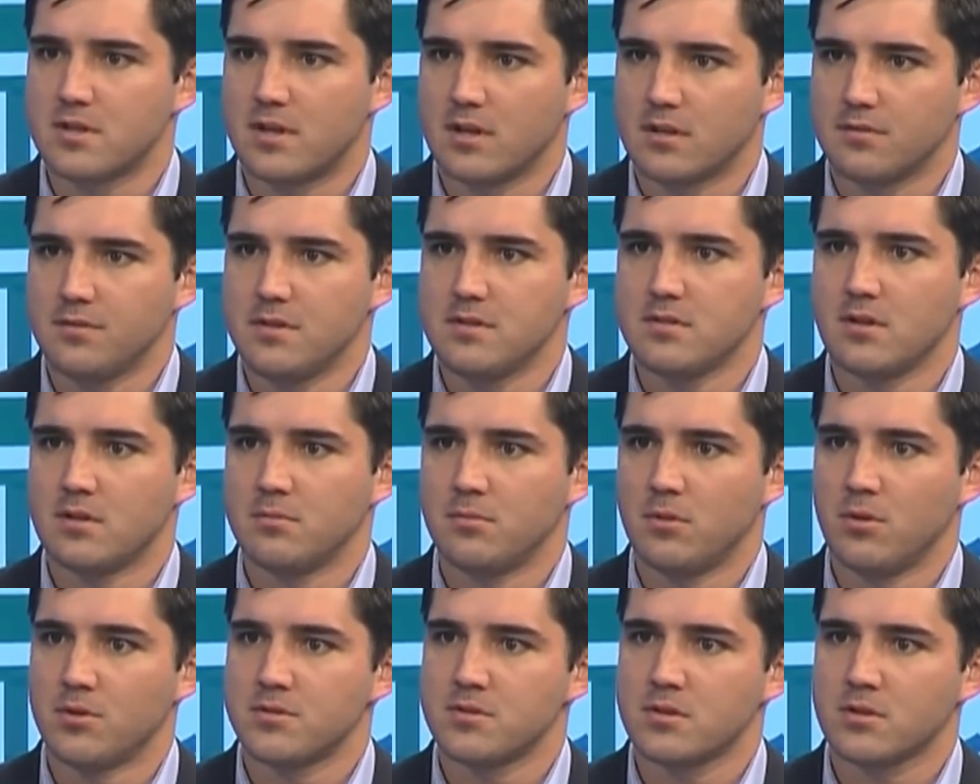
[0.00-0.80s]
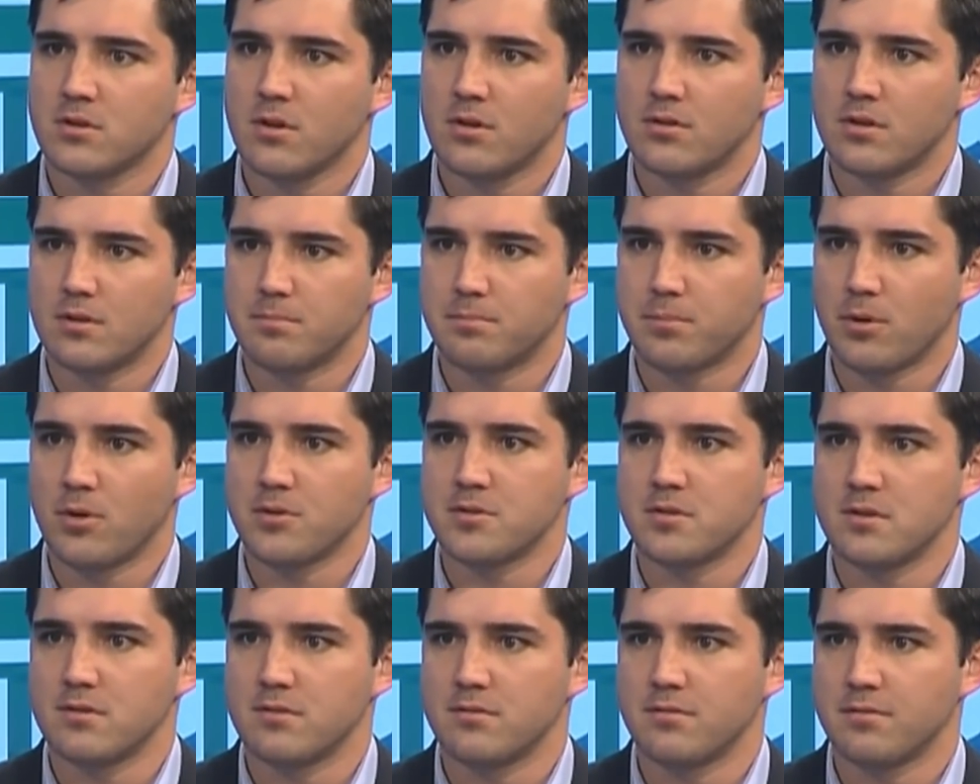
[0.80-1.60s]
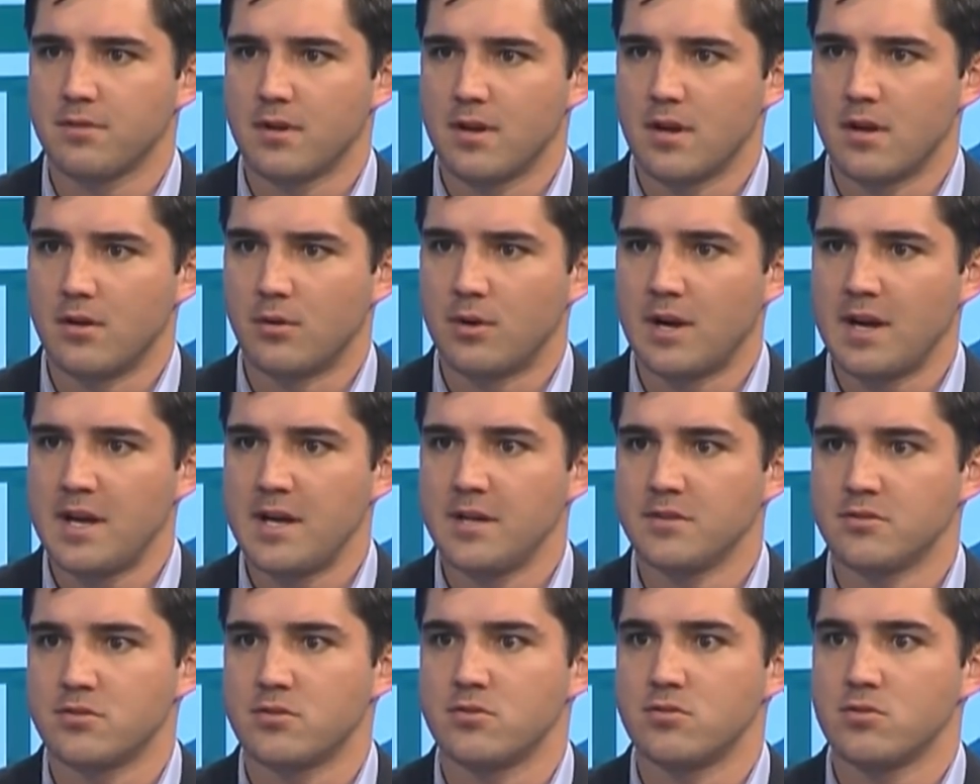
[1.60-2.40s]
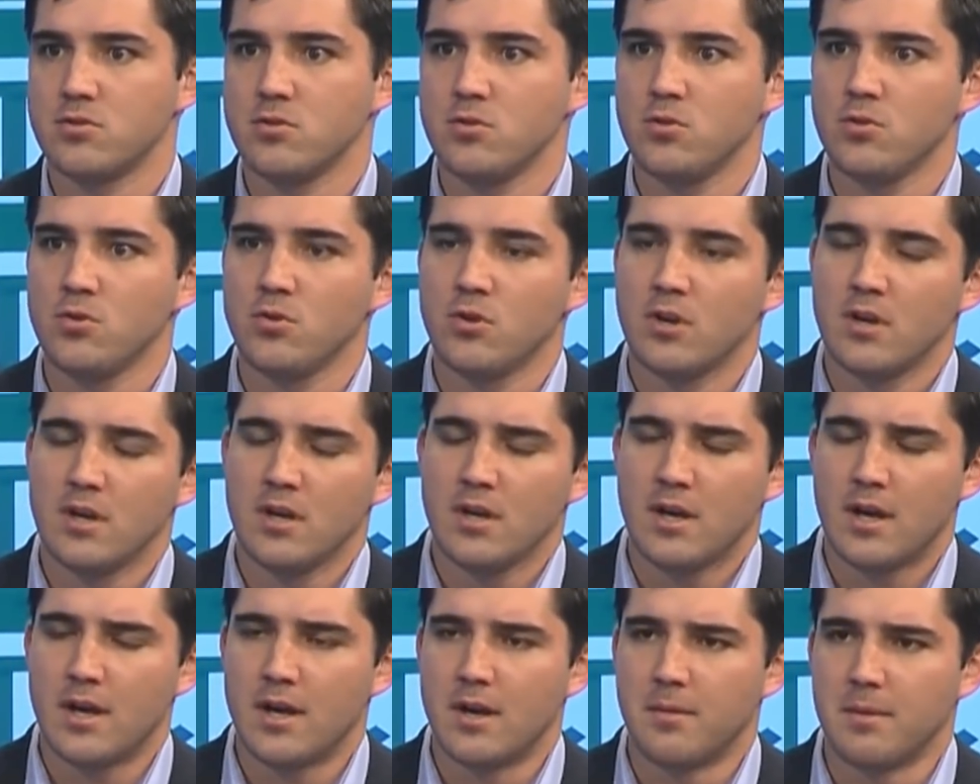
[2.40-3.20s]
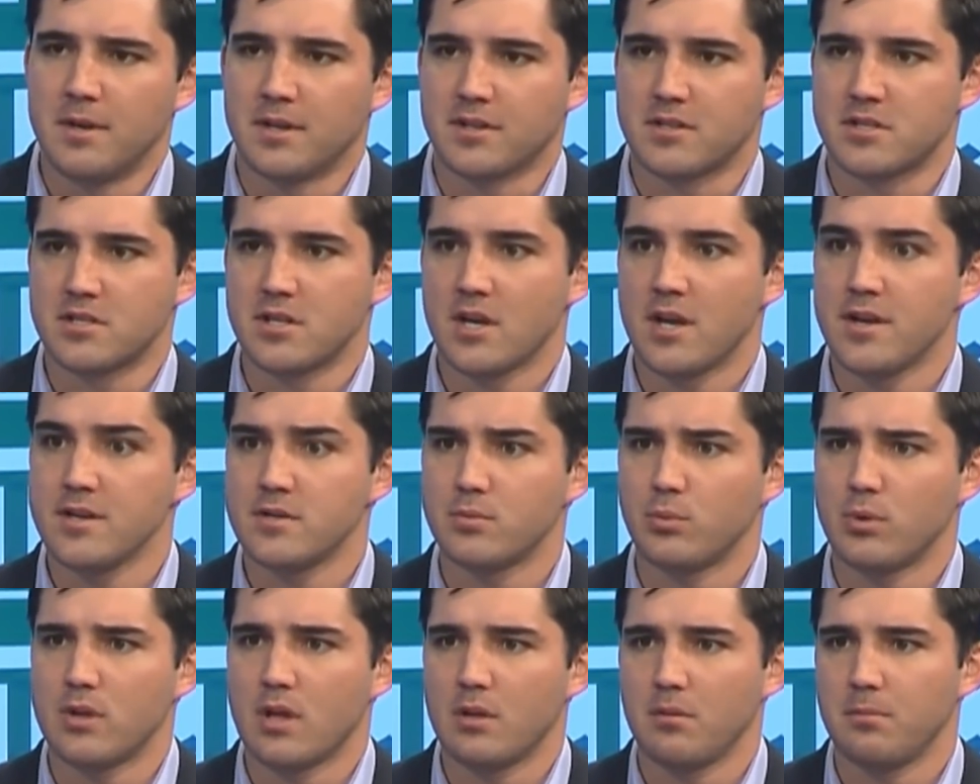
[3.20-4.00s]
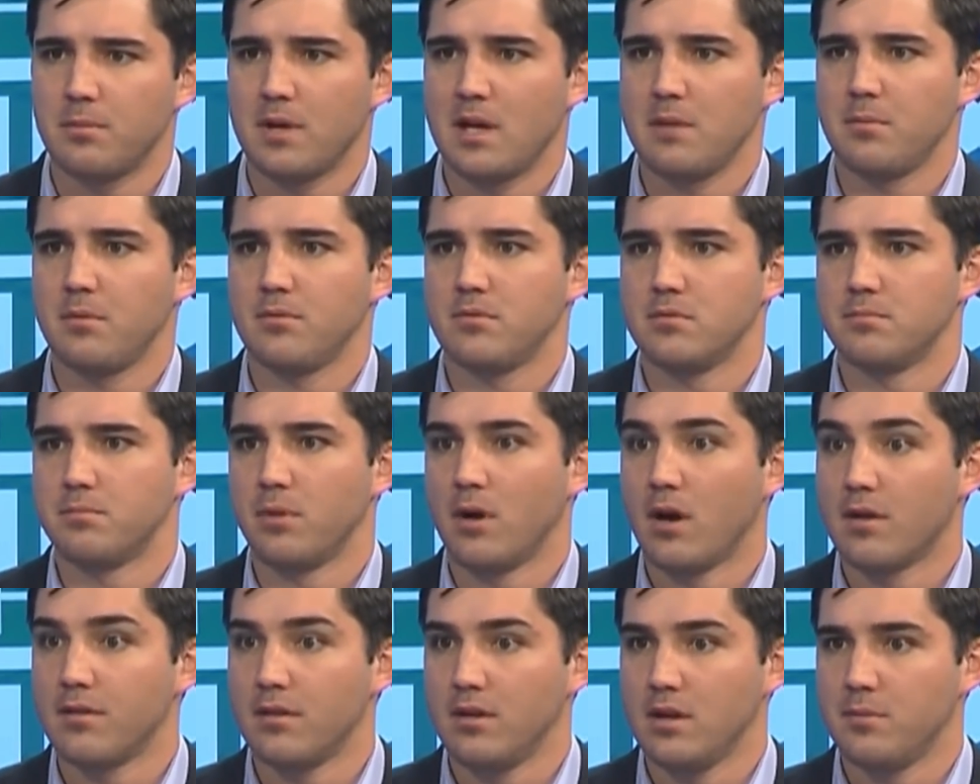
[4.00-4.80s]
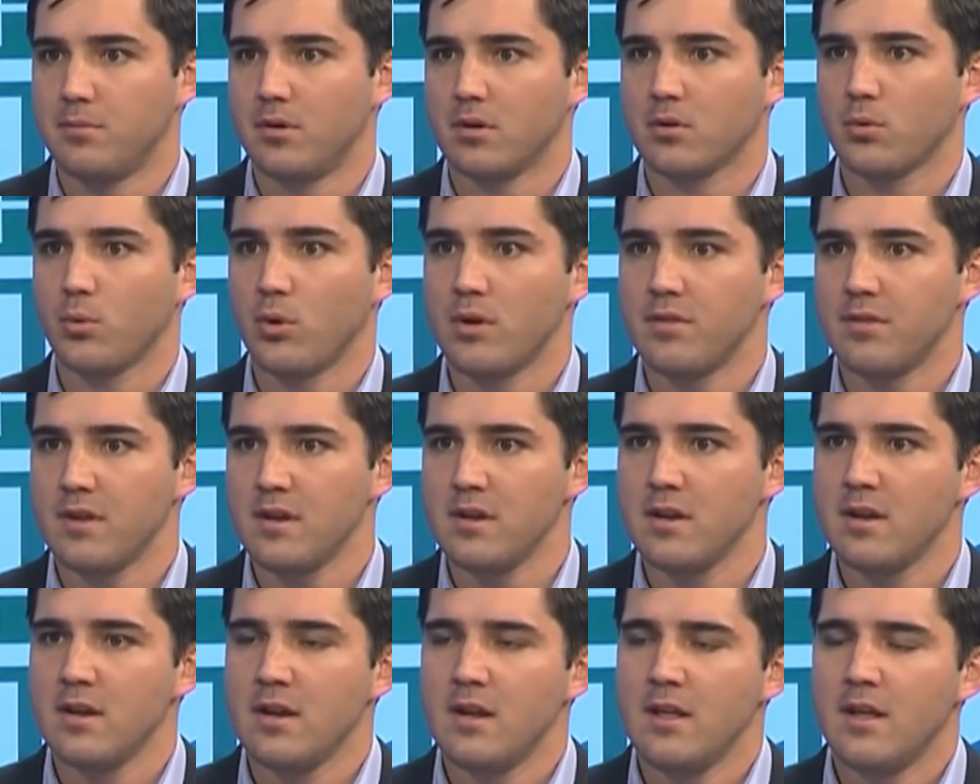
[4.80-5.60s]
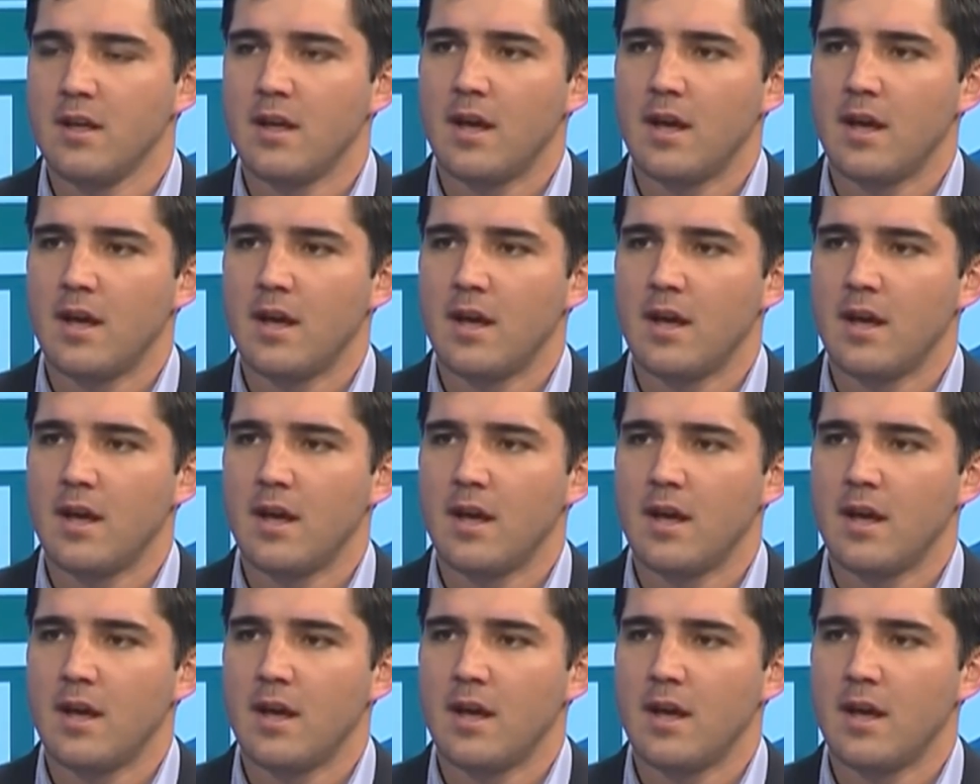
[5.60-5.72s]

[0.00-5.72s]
like Visa and MasterCard, deposit Rands to an exchange where they will be able to buy the Libra coin then.